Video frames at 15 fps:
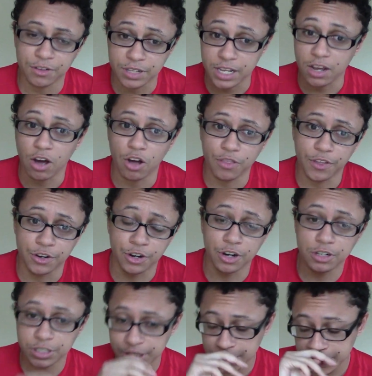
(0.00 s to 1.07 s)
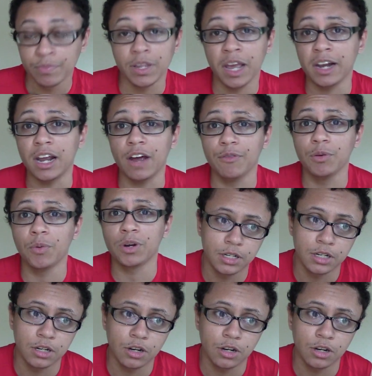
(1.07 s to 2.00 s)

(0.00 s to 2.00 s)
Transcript: The nurses and everyone